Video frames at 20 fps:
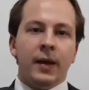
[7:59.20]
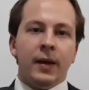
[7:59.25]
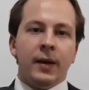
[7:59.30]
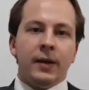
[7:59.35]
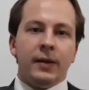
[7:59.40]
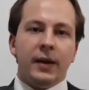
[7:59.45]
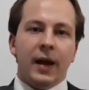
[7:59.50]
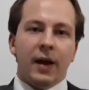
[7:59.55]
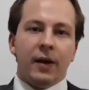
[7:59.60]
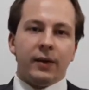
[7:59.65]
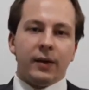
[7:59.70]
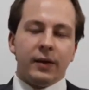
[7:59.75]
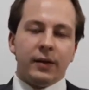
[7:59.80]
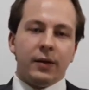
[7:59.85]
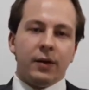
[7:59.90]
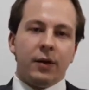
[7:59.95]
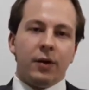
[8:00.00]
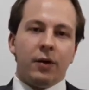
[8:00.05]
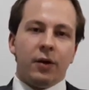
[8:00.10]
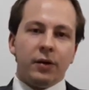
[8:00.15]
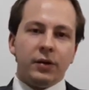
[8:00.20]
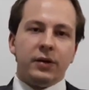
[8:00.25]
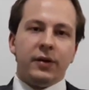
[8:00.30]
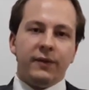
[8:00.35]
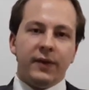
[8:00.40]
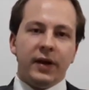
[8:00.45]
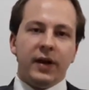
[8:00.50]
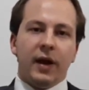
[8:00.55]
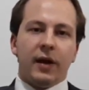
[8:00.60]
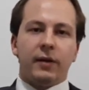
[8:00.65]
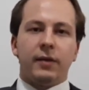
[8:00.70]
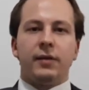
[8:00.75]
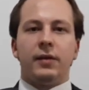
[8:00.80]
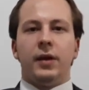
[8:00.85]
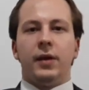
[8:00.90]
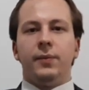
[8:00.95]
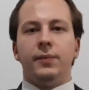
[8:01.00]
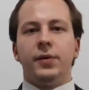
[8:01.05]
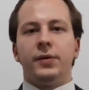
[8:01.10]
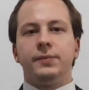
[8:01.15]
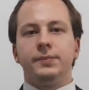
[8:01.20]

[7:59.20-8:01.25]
Now then, on to the next tip.